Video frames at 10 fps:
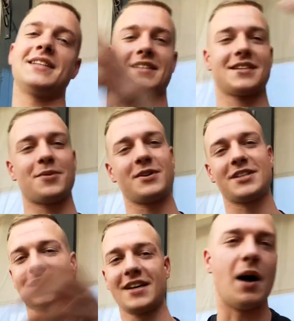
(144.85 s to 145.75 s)
This is
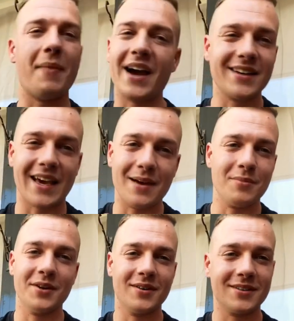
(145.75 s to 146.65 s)
always a mind game,
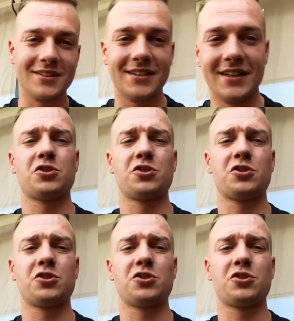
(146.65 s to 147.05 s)
you know.